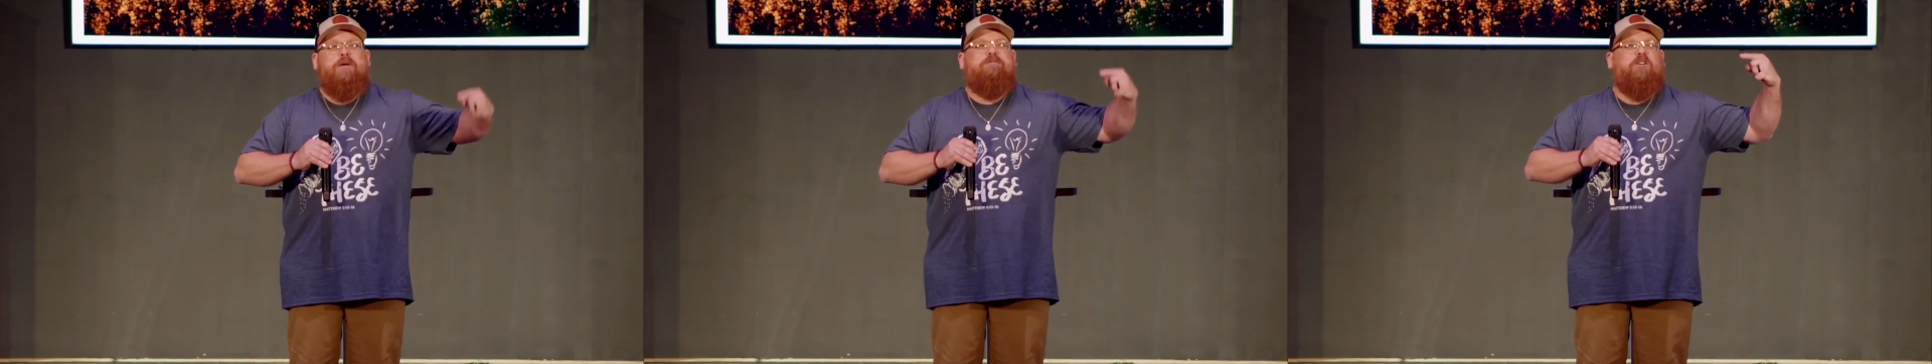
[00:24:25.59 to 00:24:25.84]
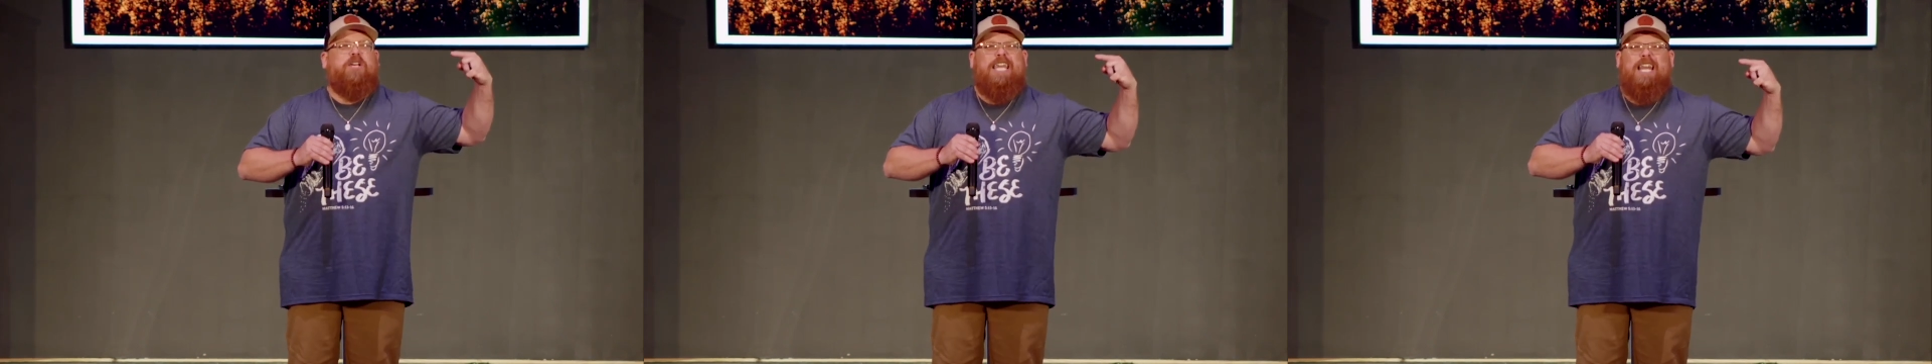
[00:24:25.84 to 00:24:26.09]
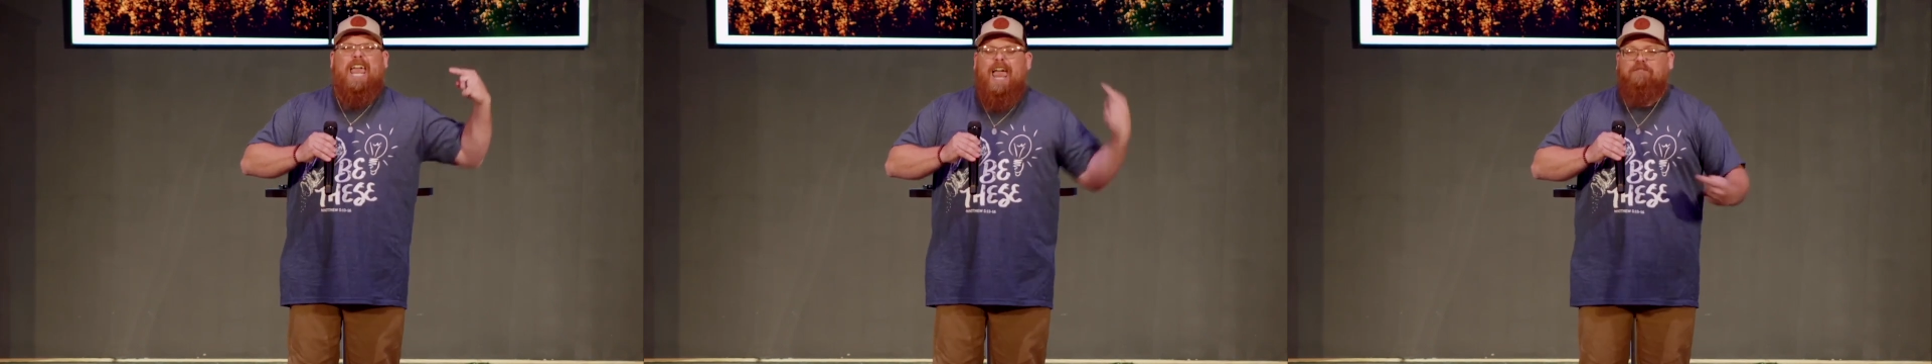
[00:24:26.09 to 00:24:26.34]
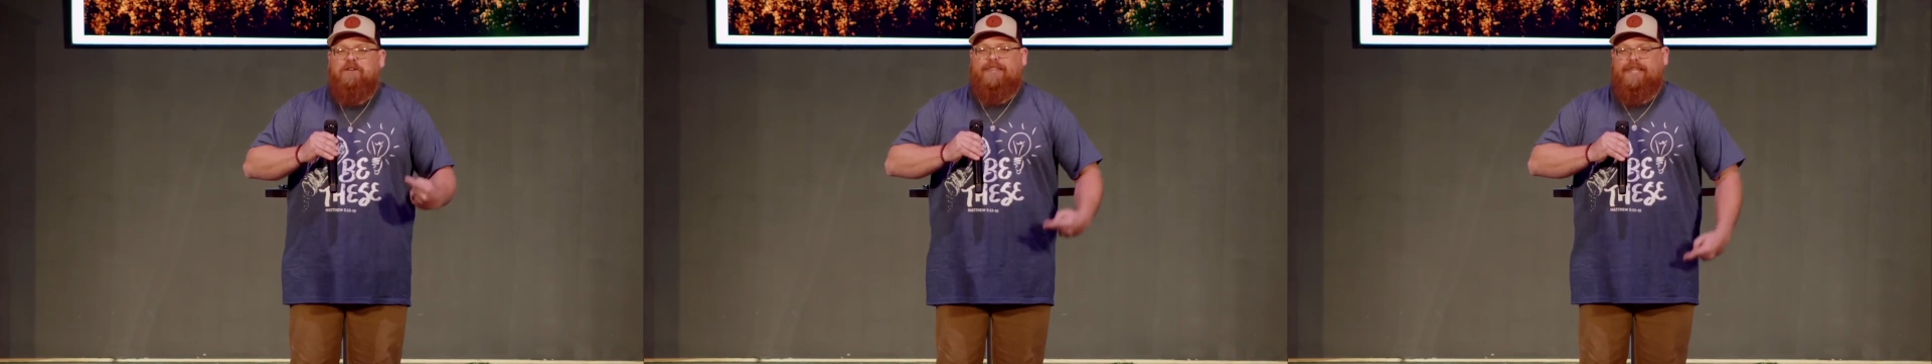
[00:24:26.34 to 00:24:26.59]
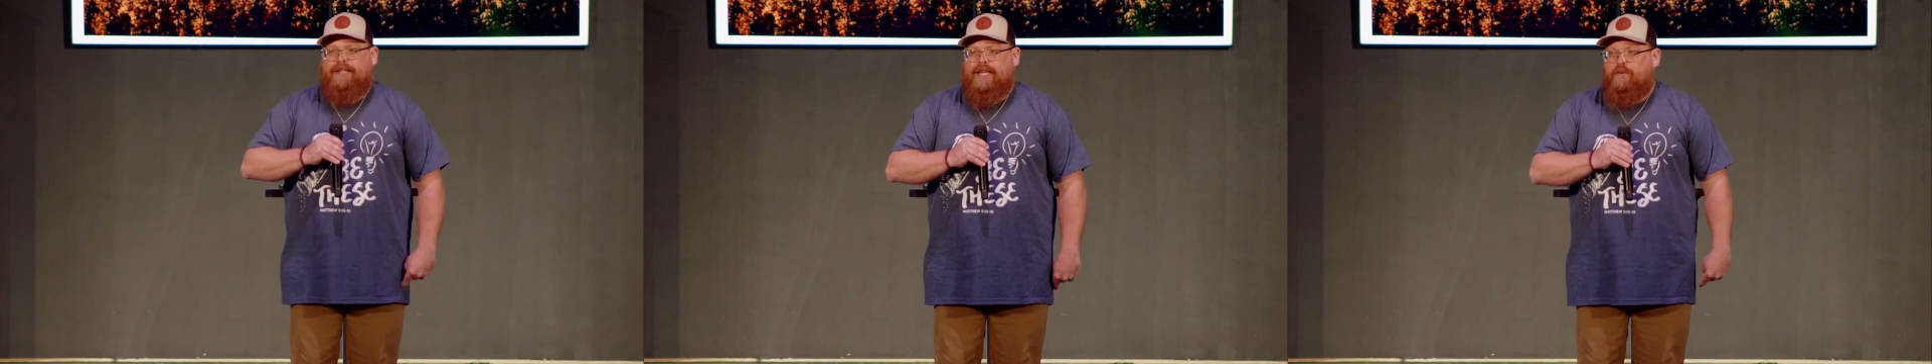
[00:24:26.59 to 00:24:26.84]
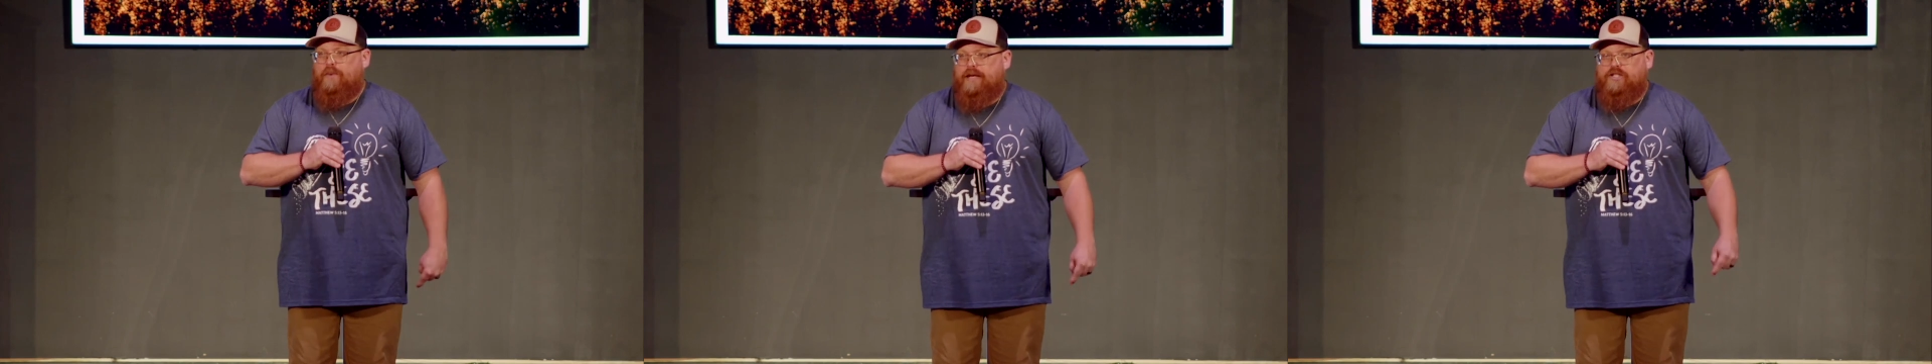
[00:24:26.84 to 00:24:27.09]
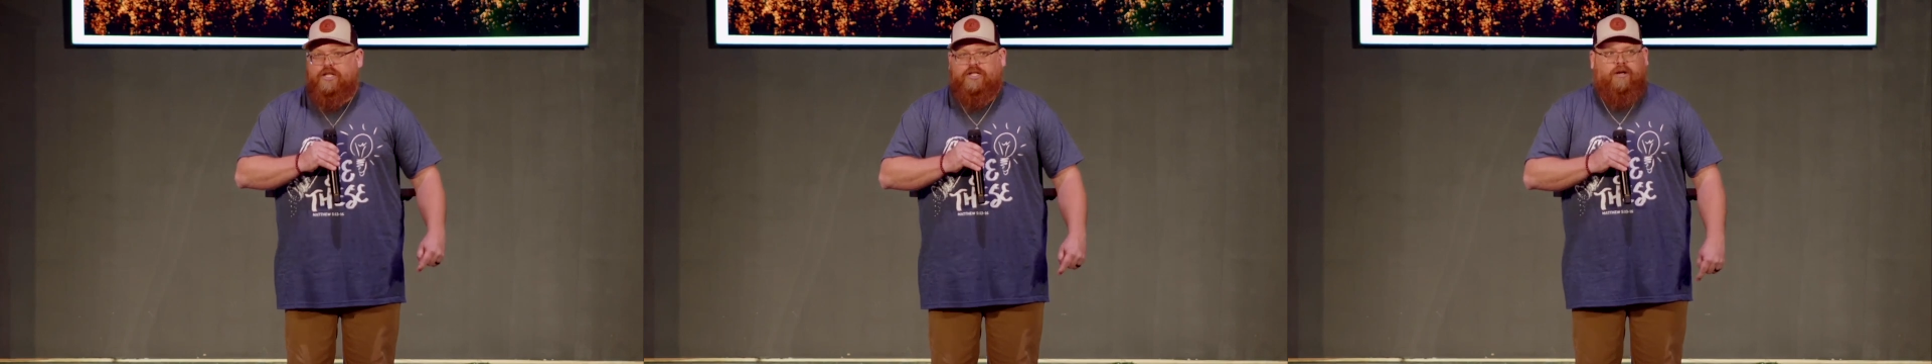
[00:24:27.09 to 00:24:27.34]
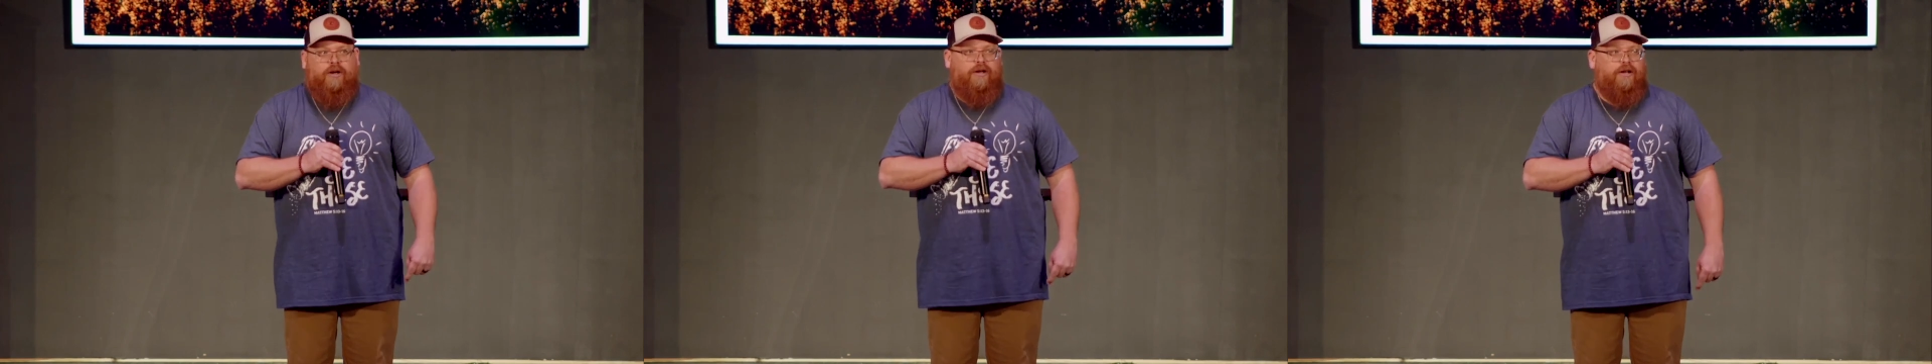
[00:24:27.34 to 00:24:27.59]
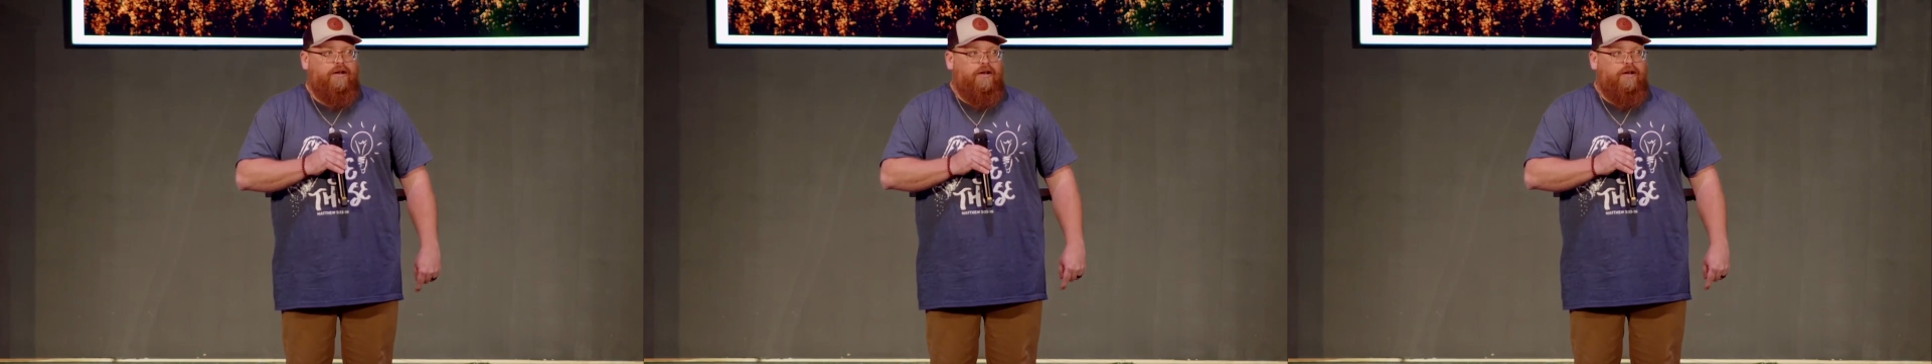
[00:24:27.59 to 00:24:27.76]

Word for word: forget everything that we had just heard.